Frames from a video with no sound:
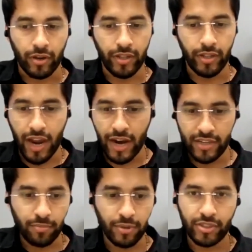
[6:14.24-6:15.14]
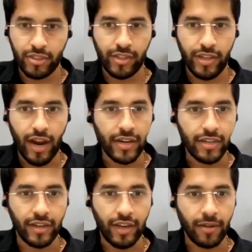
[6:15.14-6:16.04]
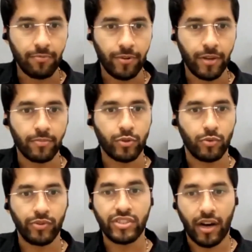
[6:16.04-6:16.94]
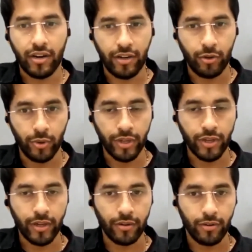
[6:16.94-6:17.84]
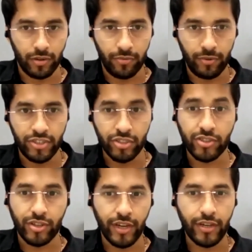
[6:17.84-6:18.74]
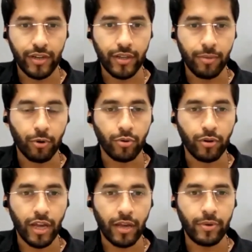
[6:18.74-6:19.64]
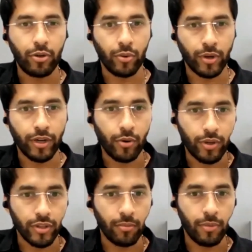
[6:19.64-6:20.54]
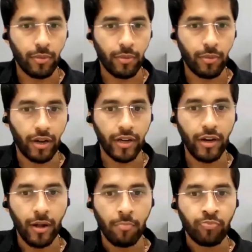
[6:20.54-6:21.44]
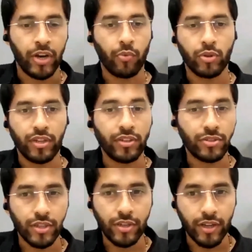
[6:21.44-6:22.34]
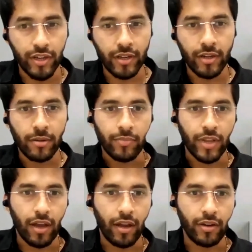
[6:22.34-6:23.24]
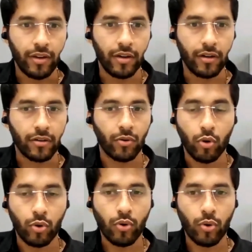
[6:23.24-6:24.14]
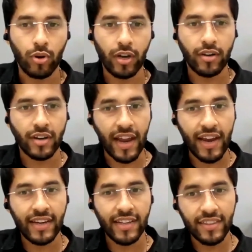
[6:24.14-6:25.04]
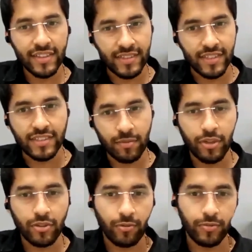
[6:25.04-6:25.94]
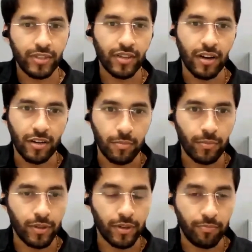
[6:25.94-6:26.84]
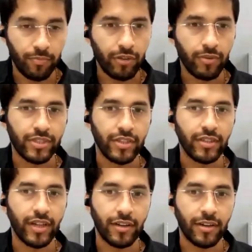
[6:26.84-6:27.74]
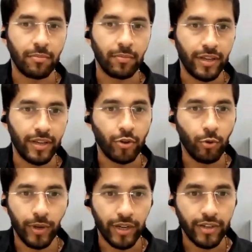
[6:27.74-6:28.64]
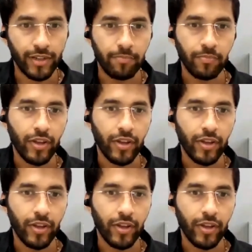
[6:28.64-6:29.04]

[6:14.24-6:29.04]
They had the budget, they had the time frame. So we started doing it. We just created the prototype and took it out in the market. It was an instant hit. And Coca-Cola, right in the 6th month of the startup, invested in that company and incubated them.